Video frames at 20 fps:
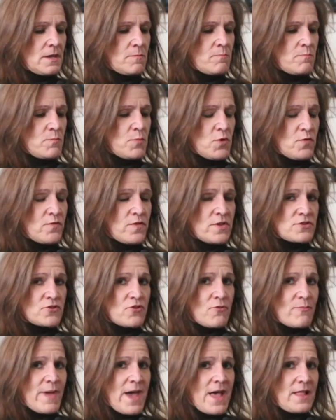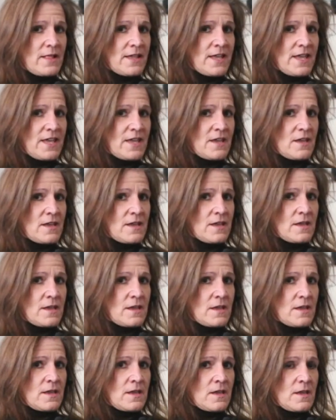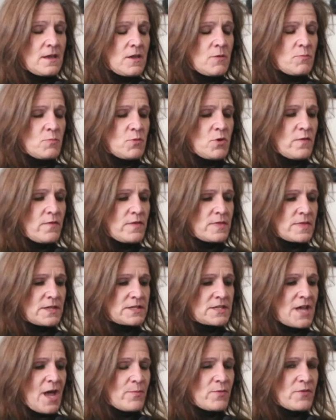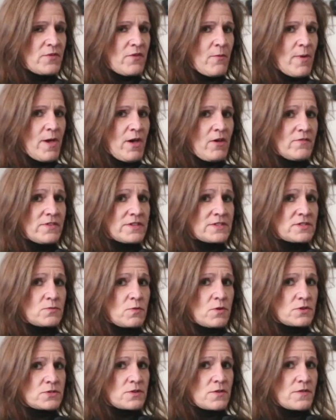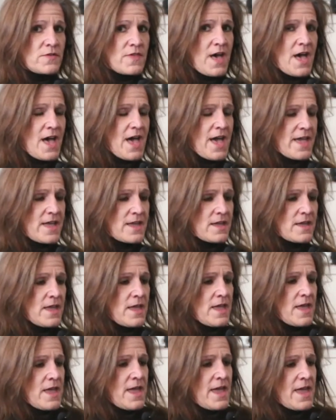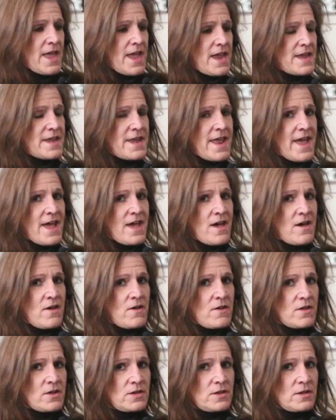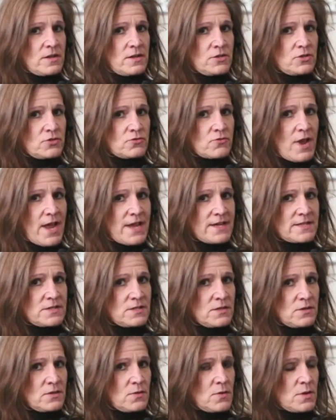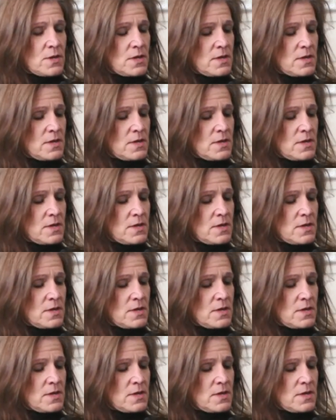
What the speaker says: moving your belly, moving the top of your pelvis towards your thigh. And now try to